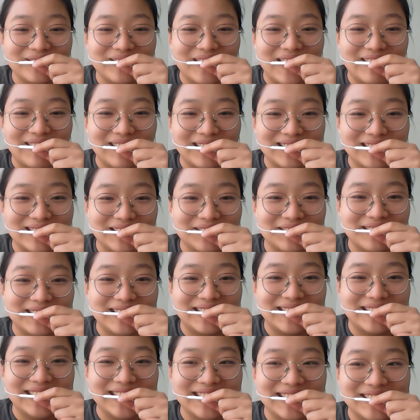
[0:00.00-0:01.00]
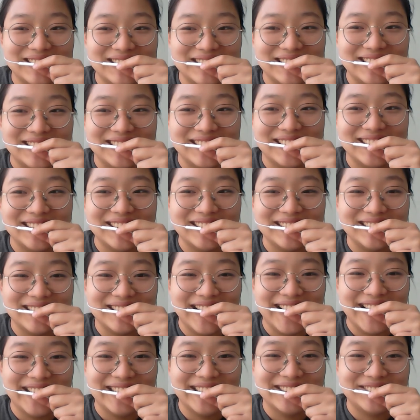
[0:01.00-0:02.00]
also very interested in
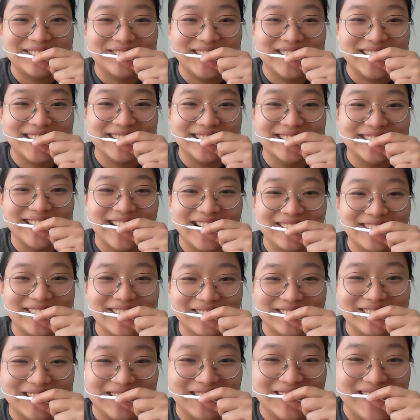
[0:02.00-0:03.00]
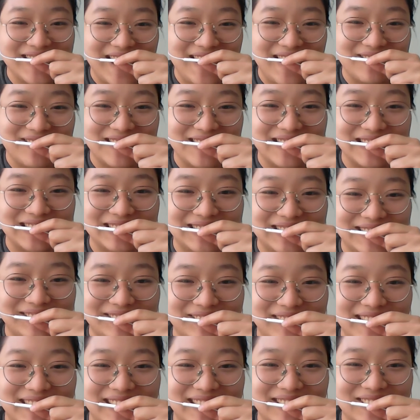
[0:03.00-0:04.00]
science, but I don't know that much
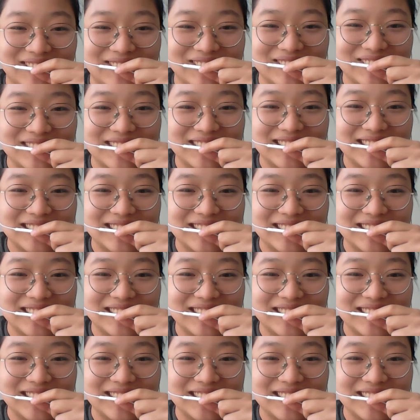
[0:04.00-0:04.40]
about